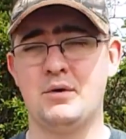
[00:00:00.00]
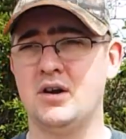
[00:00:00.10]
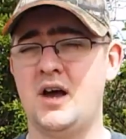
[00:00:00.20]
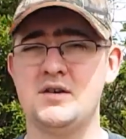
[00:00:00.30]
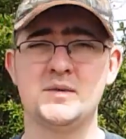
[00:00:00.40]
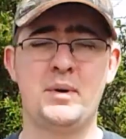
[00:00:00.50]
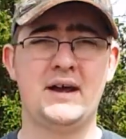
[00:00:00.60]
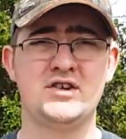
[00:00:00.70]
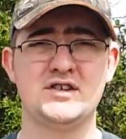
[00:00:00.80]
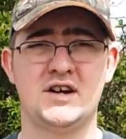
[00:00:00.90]
We've got loads of
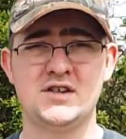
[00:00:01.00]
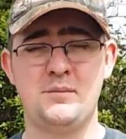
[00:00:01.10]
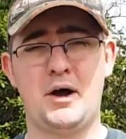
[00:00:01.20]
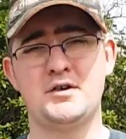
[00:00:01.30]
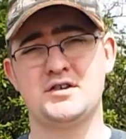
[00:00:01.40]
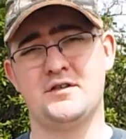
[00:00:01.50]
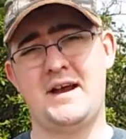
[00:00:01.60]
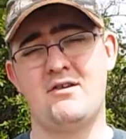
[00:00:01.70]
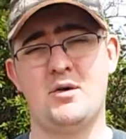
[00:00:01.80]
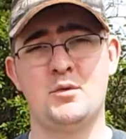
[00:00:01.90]
pictures. I do post on
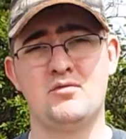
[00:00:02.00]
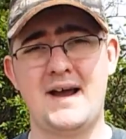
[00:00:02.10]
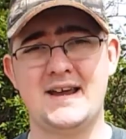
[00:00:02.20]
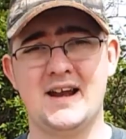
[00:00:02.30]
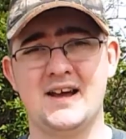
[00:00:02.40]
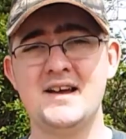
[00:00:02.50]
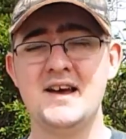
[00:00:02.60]
there a lot more regular.